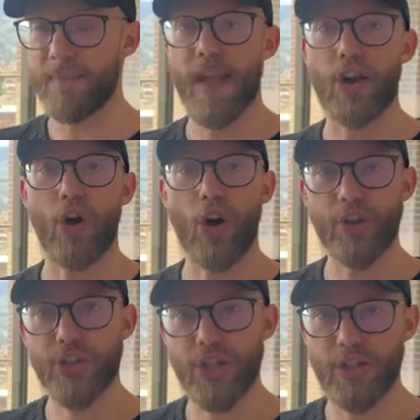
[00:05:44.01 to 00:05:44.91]
And all
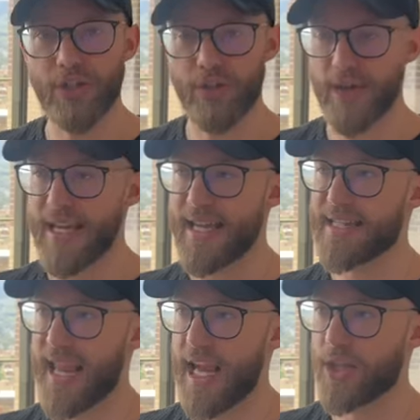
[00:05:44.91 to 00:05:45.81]
you're going to do is
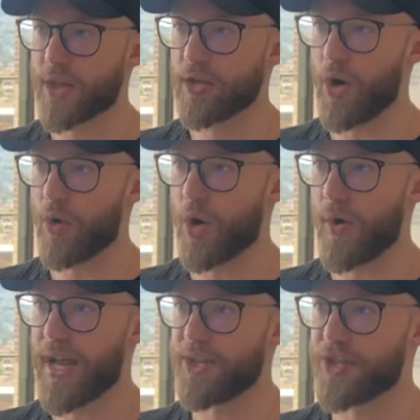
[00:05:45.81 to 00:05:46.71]
take their logo
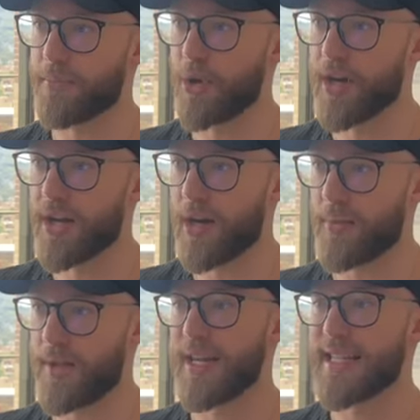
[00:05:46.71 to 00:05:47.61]
and just put it up
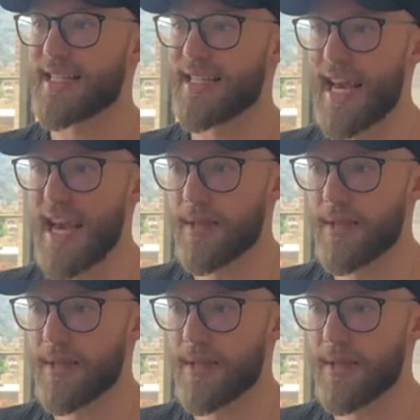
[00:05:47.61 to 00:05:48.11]
here. Send them a